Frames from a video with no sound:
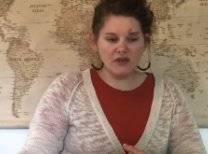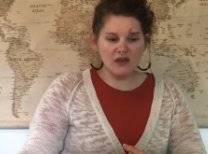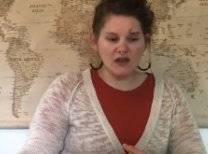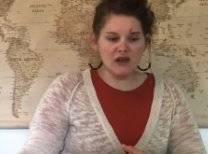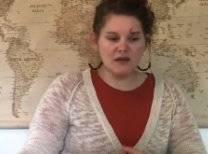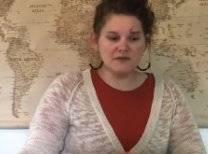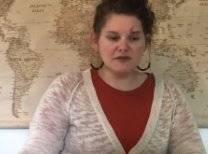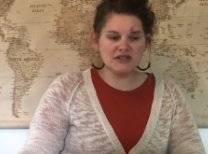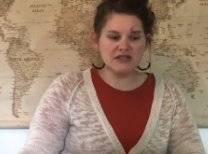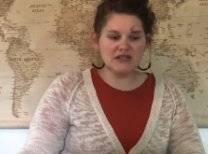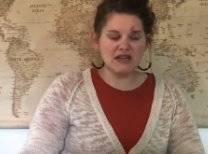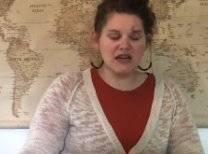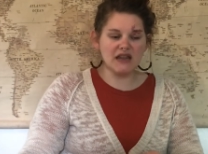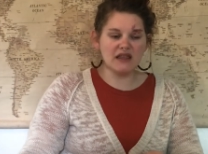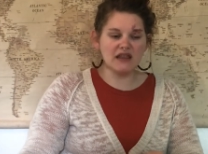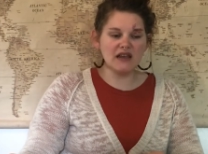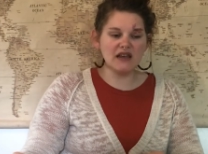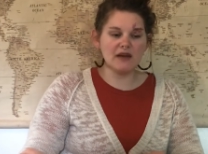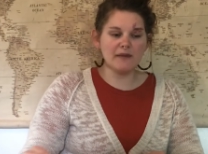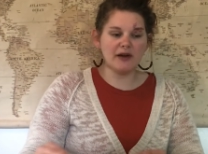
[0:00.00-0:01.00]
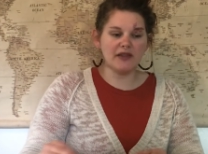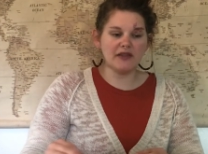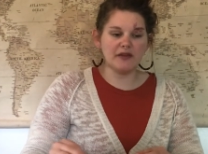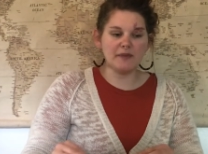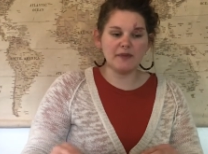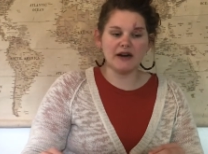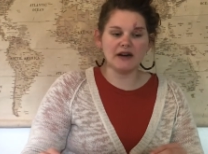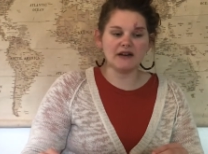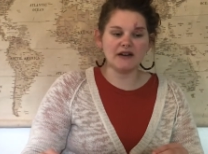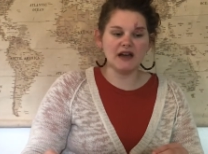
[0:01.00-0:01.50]
I'm just kind of thinking about the
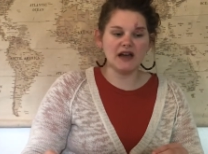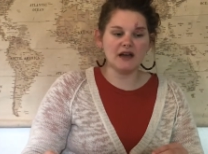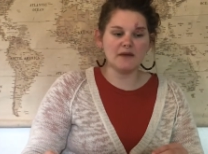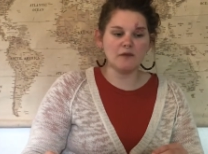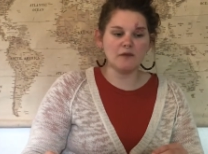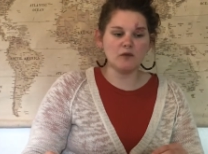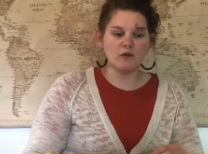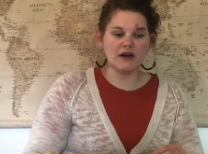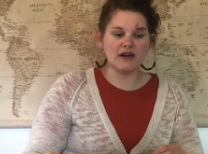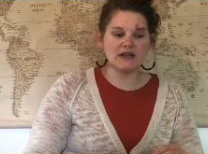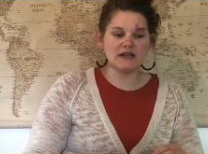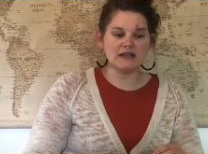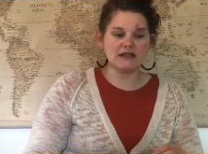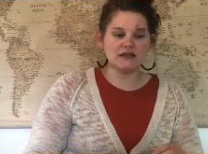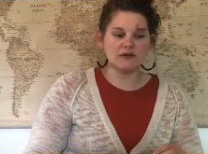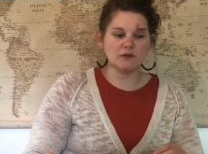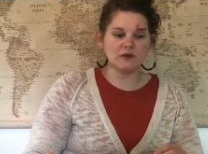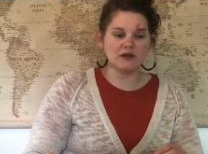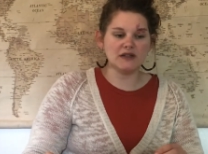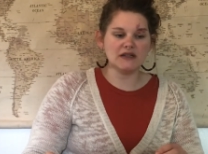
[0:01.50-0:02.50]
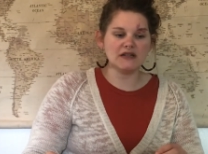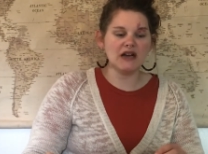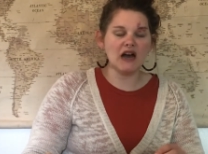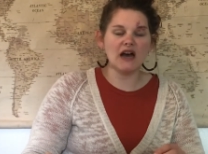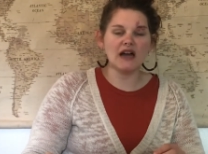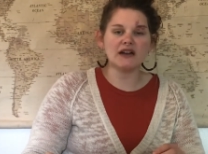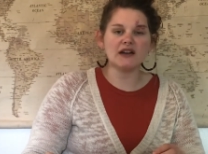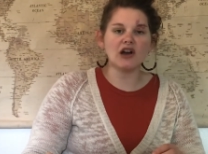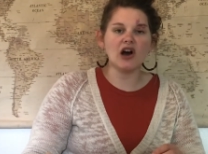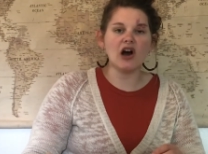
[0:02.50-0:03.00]
paradigm. What is what did
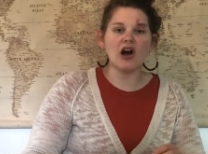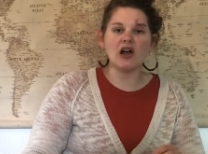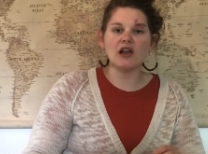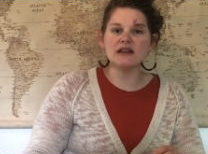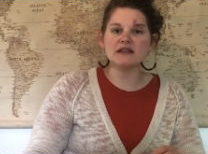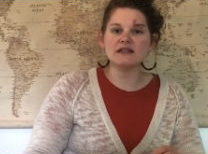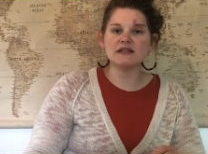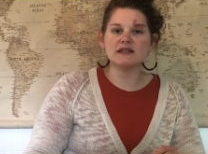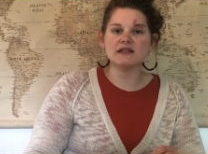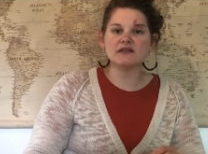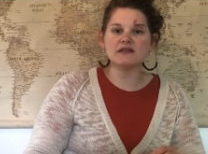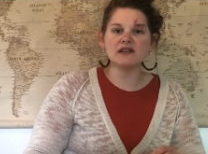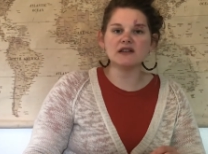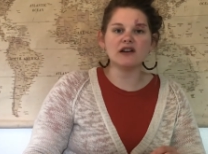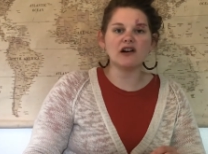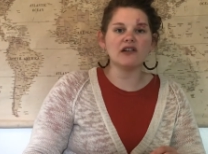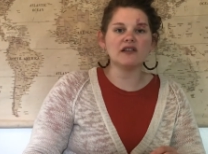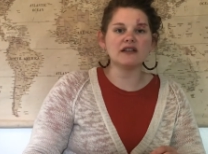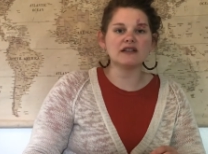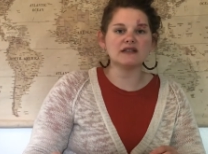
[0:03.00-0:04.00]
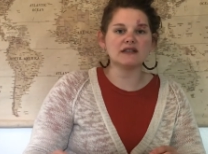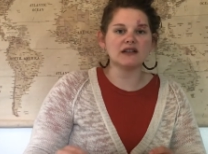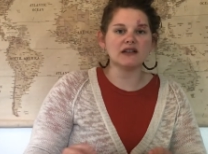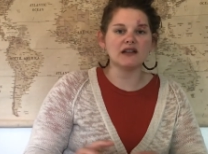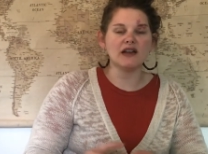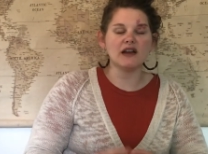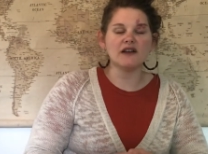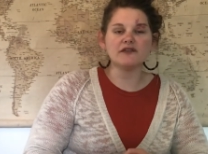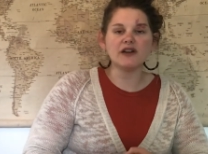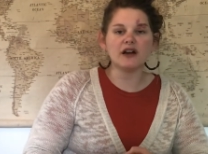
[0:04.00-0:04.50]
God call us to? He called us to
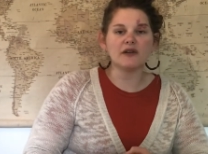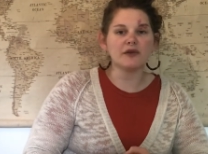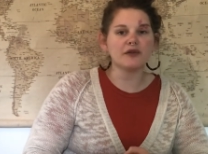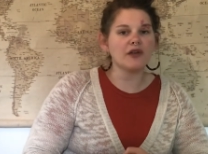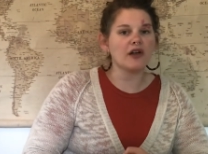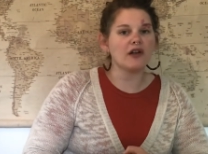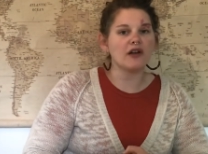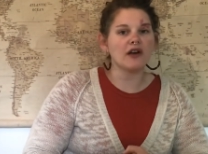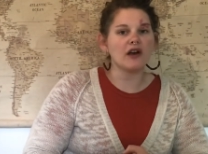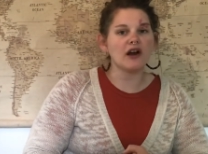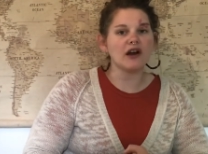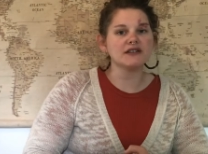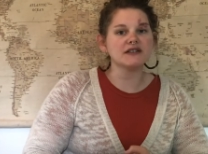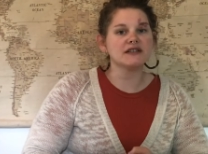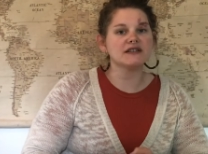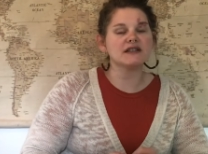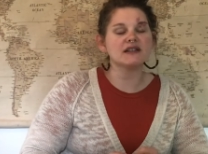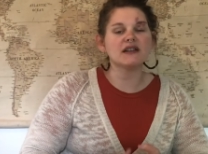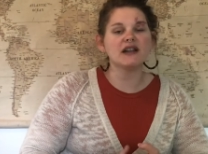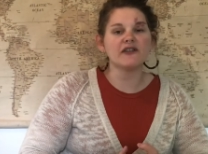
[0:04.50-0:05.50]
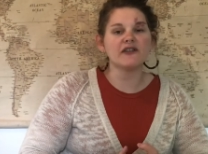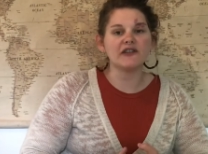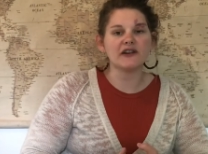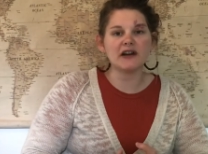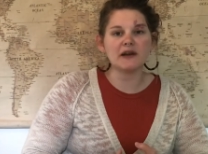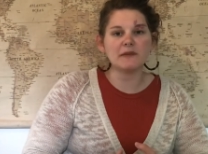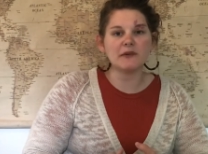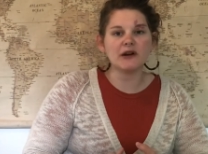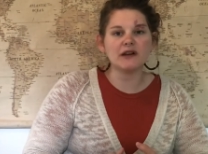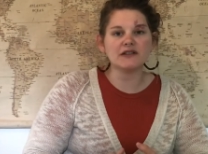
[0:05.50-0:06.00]
love God with all our hearts and to love our
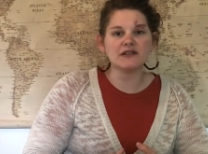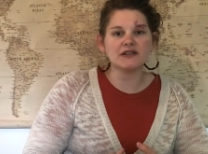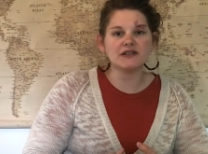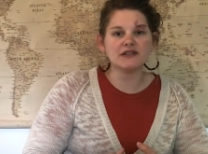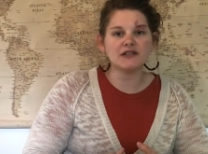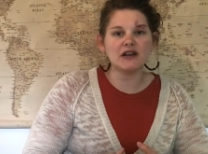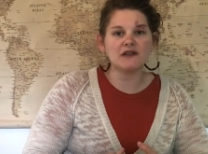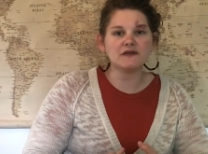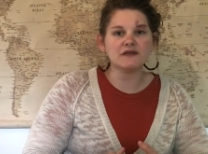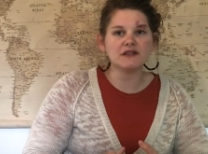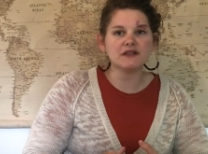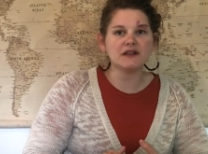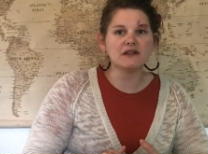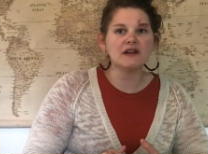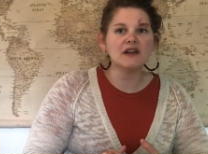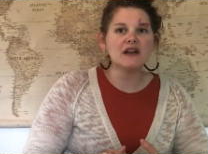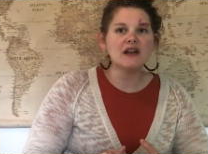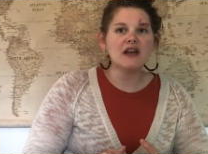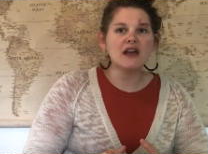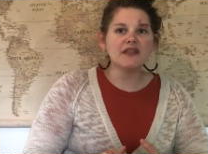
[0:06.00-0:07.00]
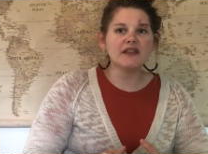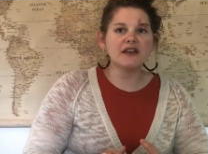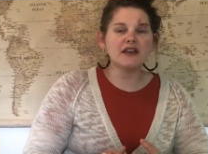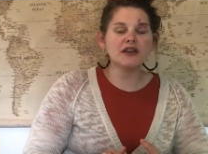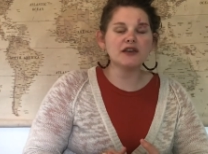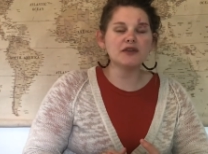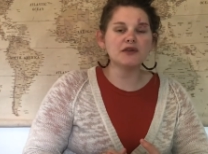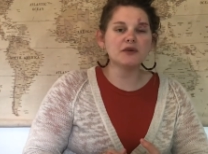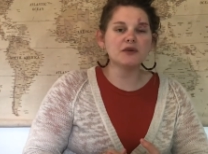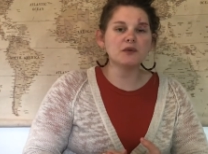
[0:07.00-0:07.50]
neighbor as ourselves. So
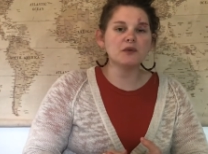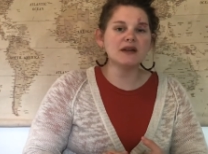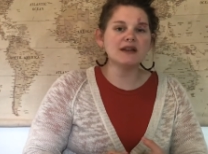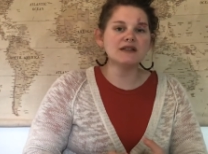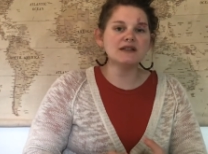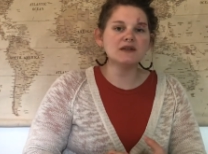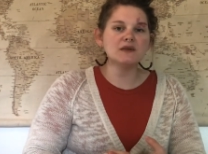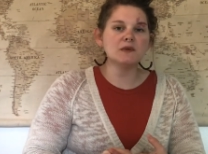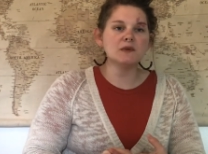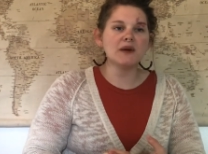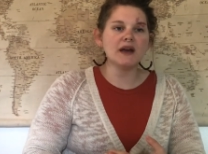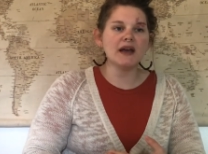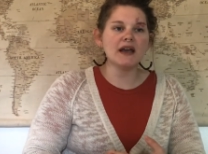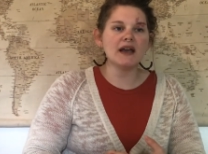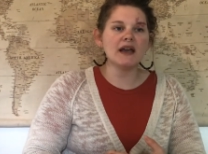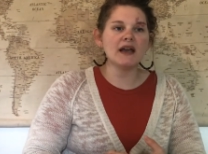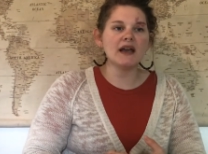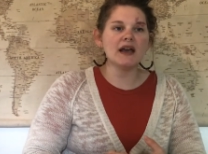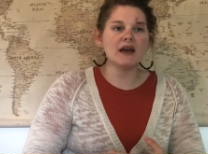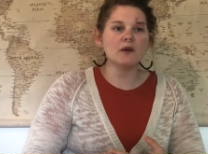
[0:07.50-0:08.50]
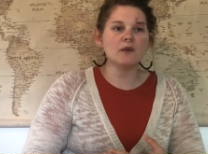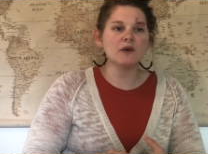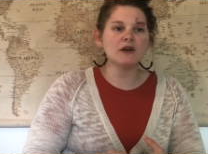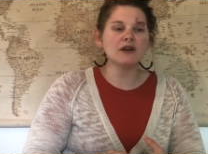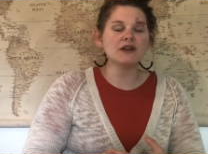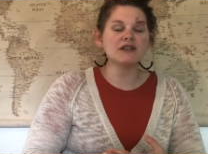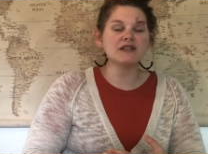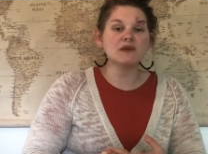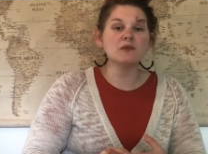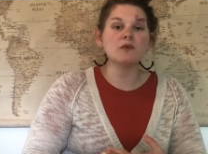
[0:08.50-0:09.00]
thinking through what is a way, what are
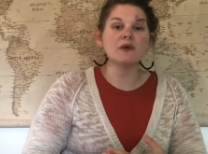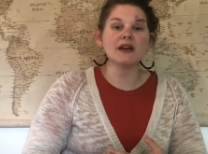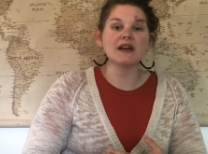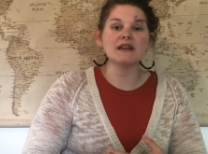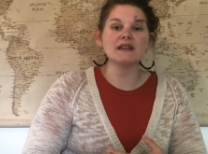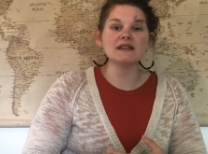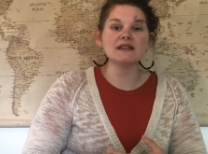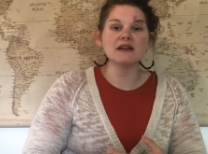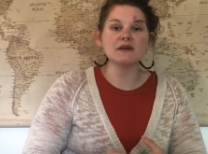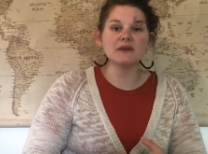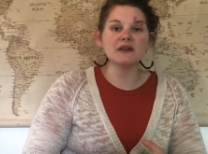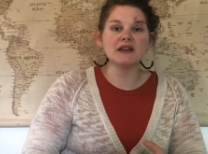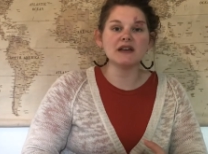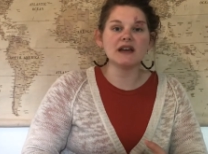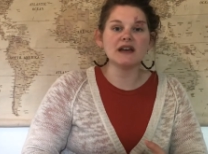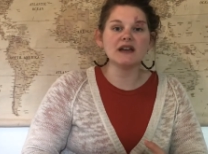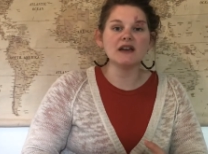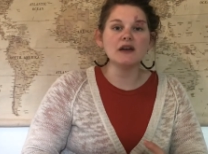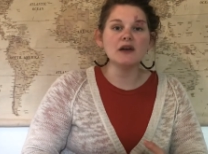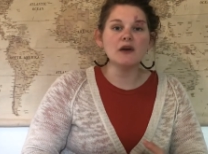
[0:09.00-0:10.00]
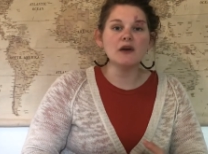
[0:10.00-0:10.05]
some ways that we can